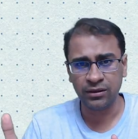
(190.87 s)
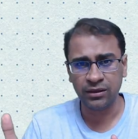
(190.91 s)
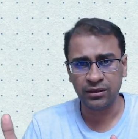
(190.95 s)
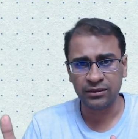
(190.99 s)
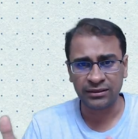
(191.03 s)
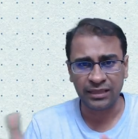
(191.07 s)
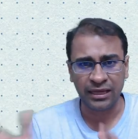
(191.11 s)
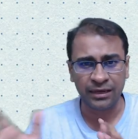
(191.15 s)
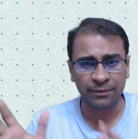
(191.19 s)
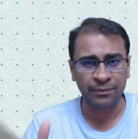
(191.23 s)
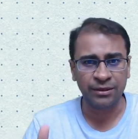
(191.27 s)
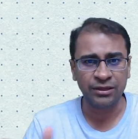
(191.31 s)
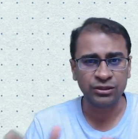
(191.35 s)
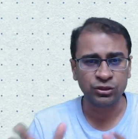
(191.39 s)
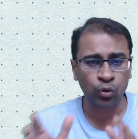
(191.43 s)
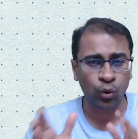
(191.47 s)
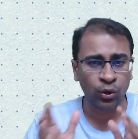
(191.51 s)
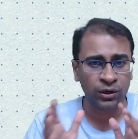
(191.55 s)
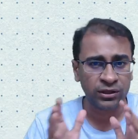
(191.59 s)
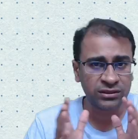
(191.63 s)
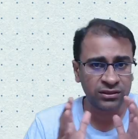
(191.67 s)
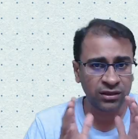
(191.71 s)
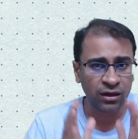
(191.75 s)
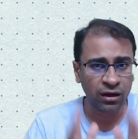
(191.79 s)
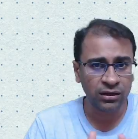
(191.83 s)
That means only
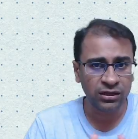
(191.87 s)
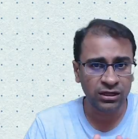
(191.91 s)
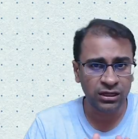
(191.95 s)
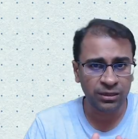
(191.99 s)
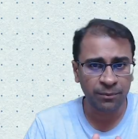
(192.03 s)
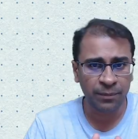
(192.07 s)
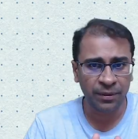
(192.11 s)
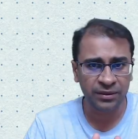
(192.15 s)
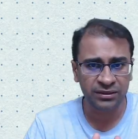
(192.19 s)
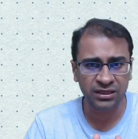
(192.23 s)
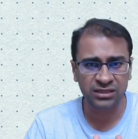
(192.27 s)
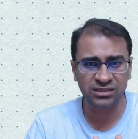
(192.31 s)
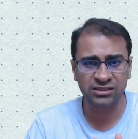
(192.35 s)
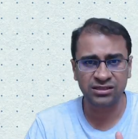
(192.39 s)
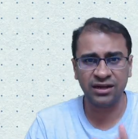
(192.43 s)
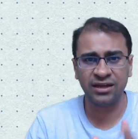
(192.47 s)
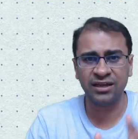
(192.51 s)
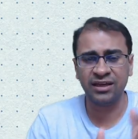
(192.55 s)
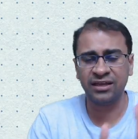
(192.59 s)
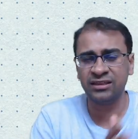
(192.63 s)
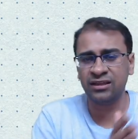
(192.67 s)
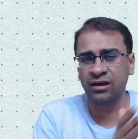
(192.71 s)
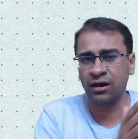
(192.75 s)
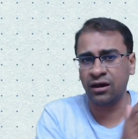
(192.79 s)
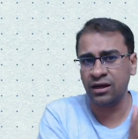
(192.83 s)
30% are studying
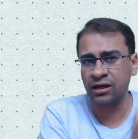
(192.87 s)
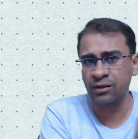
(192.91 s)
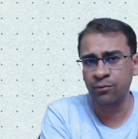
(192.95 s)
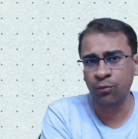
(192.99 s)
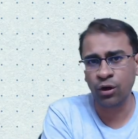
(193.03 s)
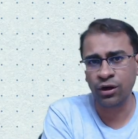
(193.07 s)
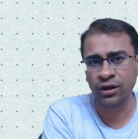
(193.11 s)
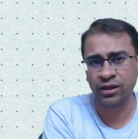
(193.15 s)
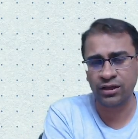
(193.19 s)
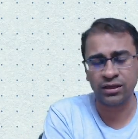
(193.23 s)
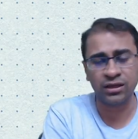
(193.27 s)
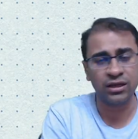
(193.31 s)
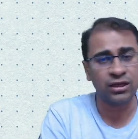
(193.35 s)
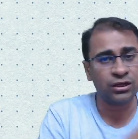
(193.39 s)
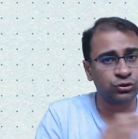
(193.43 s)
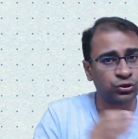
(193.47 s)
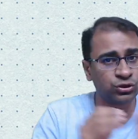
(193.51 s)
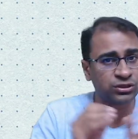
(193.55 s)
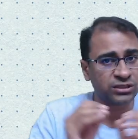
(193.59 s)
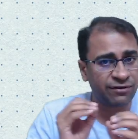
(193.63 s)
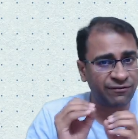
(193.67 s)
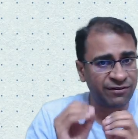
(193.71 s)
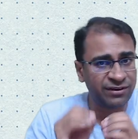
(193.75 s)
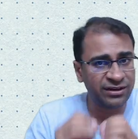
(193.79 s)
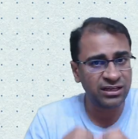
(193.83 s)
in the early morning. So
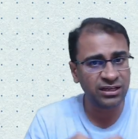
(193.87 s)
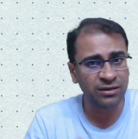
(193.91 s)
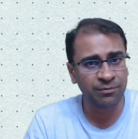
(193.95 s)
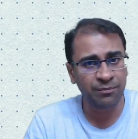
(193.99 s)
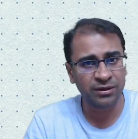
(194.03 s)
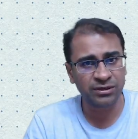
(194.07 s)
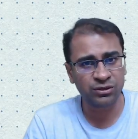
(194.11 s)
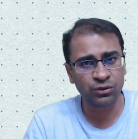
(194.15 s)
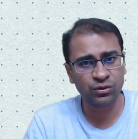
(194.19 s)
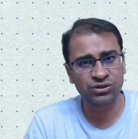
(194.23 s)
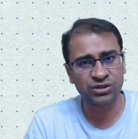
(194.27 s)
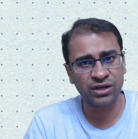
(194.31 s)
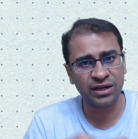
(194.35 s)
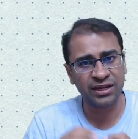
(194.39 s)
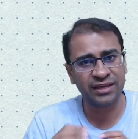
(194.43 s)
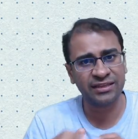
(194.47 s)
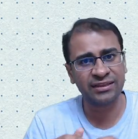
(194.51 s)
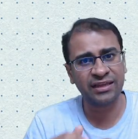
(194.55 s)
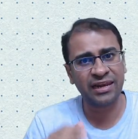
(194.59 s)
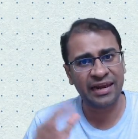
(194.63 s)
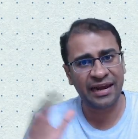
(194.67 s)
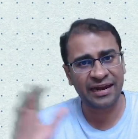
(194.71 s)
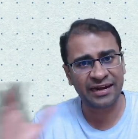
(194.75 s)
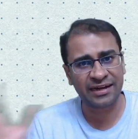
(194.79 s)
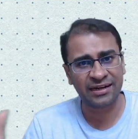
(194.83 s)
70% of studying in the
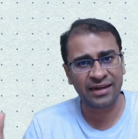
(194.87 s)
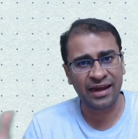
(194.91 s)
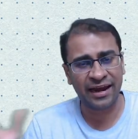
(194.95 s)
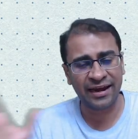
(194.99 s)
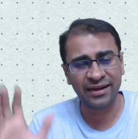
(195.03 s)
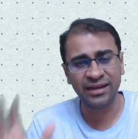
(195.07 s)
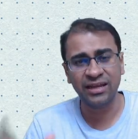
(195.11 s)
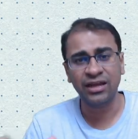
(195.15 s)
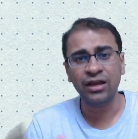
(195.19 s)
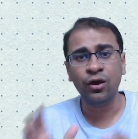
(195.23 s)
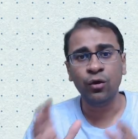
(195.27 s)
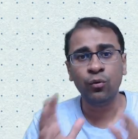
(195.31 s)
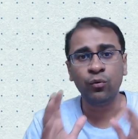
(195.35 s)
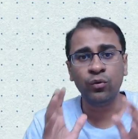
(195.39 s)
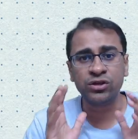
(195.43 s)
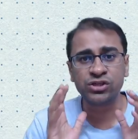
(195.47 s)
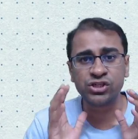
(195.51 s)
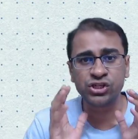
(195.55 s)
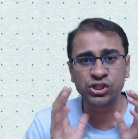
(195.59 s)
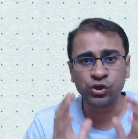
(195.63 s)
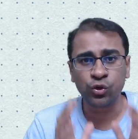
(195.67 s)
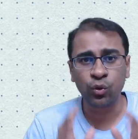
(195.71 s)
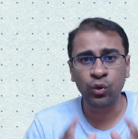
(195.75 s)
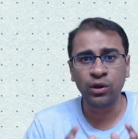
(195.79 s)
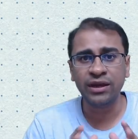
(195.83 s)
late night will
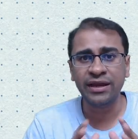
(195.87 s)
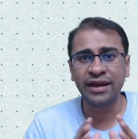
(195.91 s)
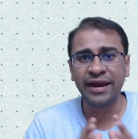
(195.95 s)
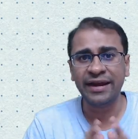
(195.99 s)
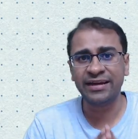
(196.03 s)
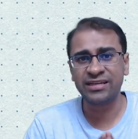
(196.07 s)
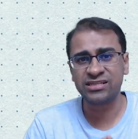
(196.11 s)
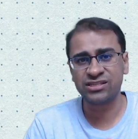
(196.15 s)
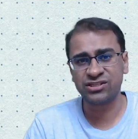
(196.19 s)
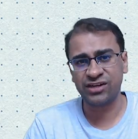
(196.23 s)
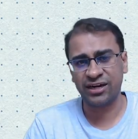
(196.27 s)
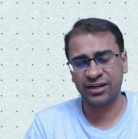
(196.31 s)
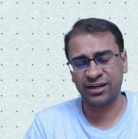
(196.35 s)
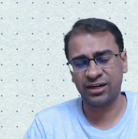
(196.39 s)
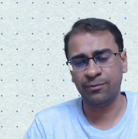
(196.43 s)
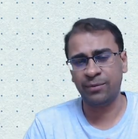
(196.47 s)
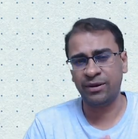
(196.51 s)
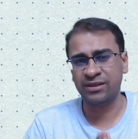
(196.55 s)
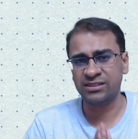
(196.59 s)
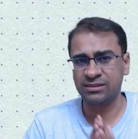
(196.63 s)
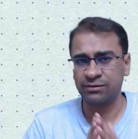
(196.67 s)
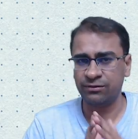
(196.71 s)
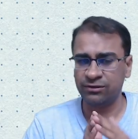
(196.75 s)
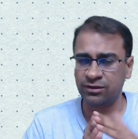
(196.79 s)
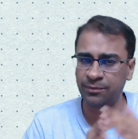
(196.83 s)
surely get distracted by
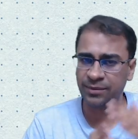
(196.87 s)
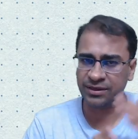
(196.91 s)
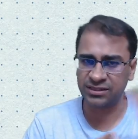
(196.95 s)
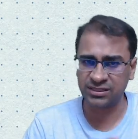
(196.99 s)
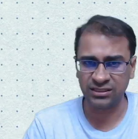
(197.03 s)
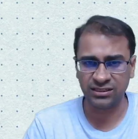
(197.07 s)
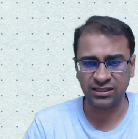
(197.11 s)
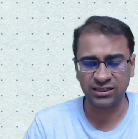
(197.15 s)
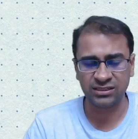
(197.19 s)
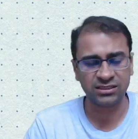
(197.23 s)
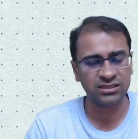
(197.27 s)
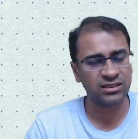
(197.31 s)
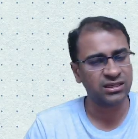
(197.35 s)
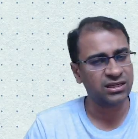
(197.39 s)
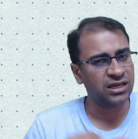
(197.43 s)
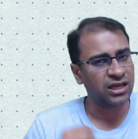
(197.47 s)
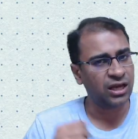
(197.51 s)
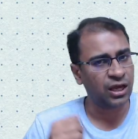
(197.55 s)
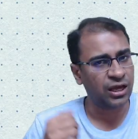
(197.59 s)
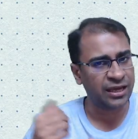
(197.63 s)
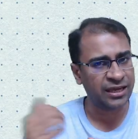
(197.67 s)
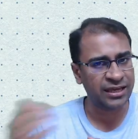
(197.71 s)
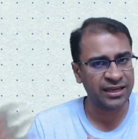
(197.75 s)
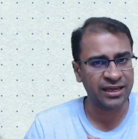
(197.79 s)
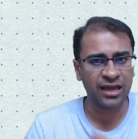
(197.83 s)
some of the messages
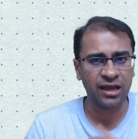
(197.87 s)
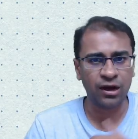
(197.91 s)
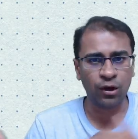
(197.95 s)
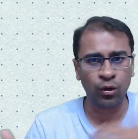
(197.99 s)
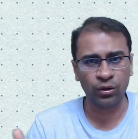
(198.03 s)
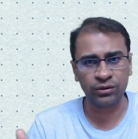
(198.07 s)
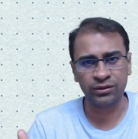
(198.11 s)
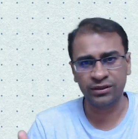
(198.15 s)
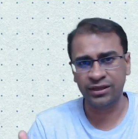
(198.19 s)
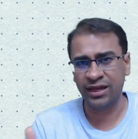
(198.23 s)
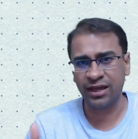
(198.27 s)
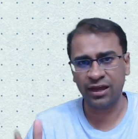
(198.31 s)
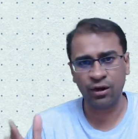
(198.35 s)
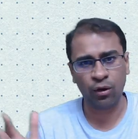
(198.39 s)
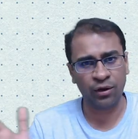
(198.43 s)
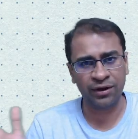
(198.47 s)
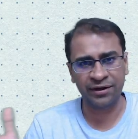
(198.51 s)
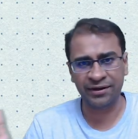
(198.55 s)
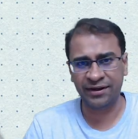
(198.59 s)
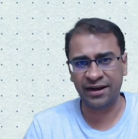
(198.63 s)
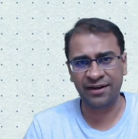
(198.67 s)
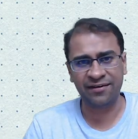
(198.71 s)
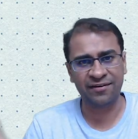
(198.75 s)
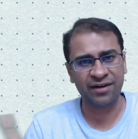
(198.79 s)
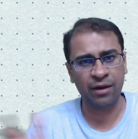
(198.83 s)
here or there on
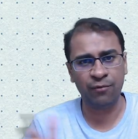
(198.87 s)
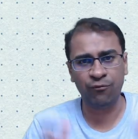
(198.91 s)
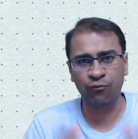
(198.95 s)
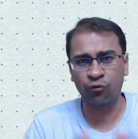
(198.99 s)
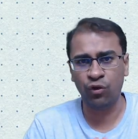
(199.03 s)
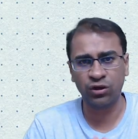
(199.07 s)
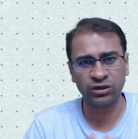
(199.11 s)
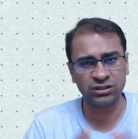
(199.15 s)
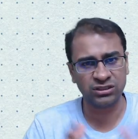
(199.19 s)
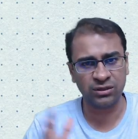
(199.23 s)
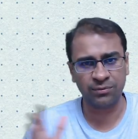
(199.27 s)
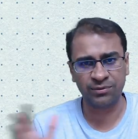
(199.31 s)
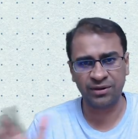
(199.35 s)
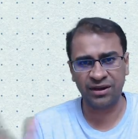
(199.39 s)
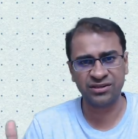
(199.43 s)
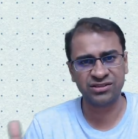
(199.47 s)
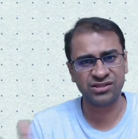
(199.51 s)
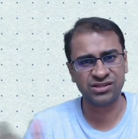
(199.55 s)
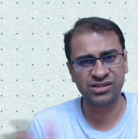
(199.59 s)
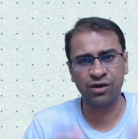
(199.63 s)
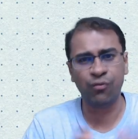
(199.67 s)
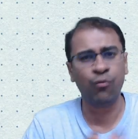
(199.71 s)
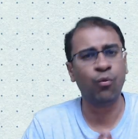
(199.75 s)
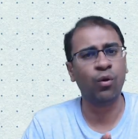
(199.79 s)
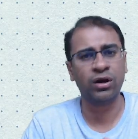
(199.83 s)
Telegram, WhatsApp,
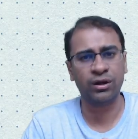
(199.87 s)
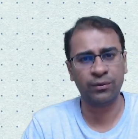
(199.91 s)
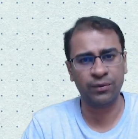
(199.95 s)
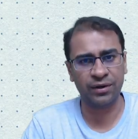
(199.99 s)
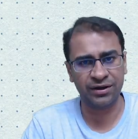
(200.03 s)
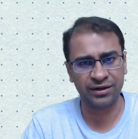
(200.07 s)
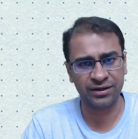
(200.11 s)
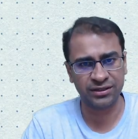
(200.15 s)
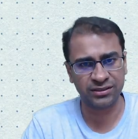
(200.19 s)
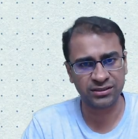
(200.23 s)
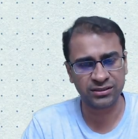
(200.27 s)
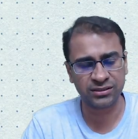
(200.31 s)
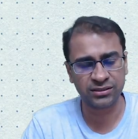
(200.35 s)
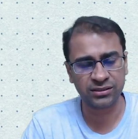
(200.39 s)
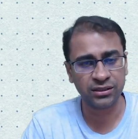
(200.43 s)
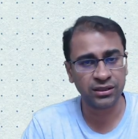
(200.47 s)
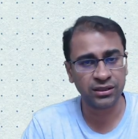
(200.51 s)
Insta, whatever it is.